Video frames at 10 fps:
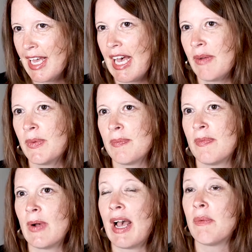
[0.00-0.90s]
I
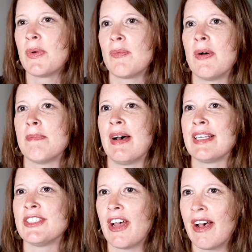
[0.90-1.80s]
would want
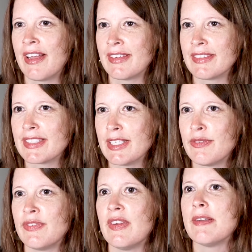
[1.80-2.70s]
my child,
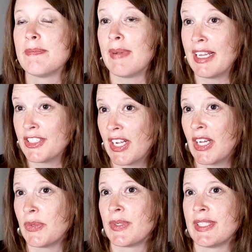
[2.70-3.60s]
if my
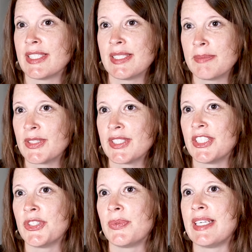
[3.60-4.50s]
child were in a similar
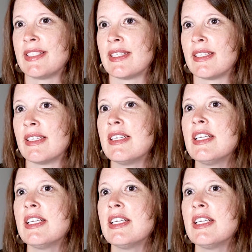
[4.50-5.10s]
situation,